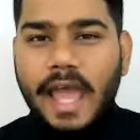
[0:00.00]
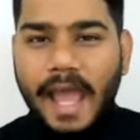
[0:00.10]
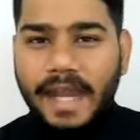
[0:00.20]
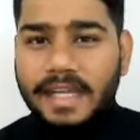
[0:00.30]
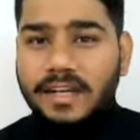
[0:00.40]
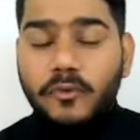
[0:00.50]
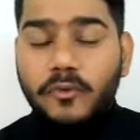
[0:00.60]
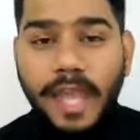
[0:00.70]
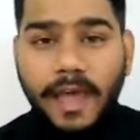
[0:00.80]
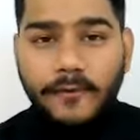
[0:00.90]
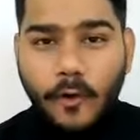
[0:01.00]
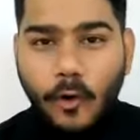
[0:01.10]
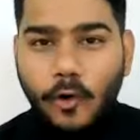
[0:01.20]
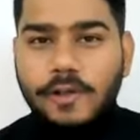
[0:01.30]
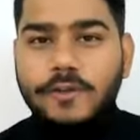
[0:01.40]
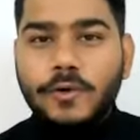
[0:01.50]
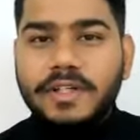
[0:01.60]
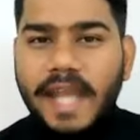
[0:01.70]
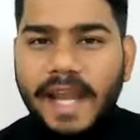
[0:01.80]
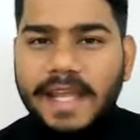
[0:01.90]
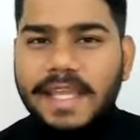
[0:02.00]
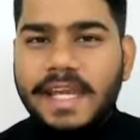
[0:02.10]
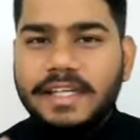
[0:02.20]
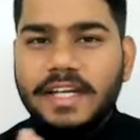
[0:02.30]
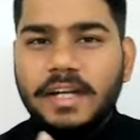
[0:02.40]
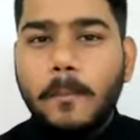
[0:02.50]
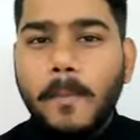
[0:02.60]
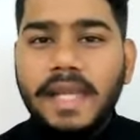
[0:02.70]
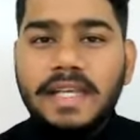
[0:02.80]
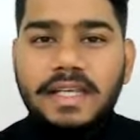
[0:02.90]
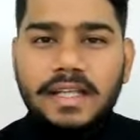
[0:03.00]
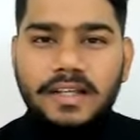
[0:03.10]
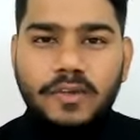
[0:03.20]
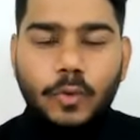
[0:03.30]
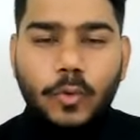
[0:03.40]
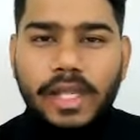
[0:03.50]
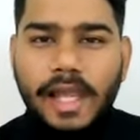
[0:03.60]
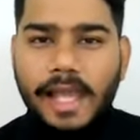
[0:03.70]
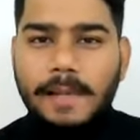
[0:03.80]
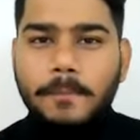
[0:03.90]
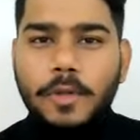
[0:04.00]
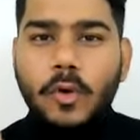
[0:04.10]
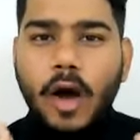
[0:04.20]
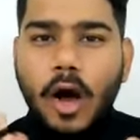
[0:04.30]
And we have also dedicated mentors who will help you